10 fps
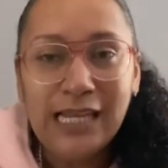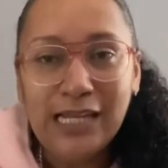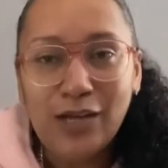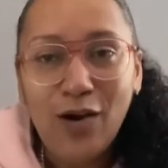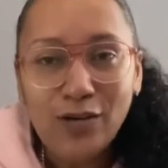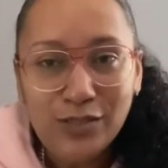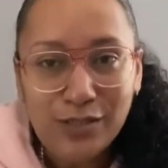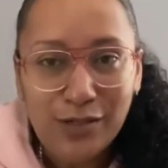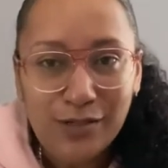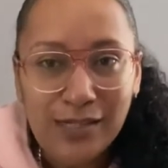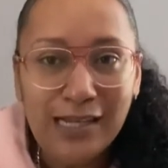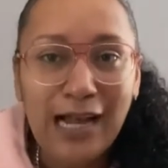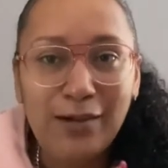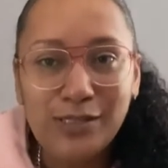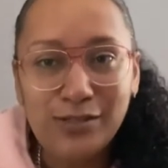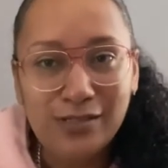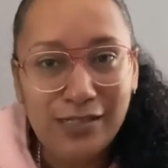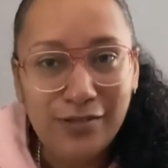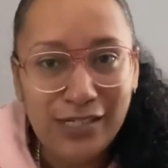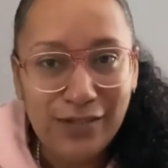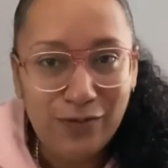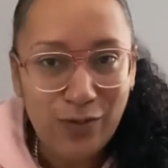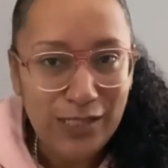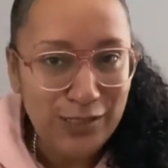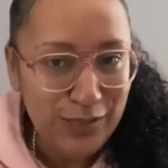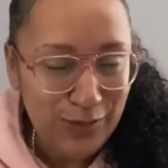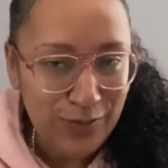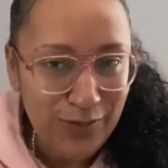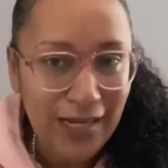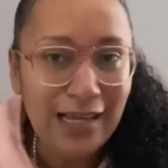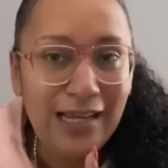And also, I'll be doing another giveaway soon.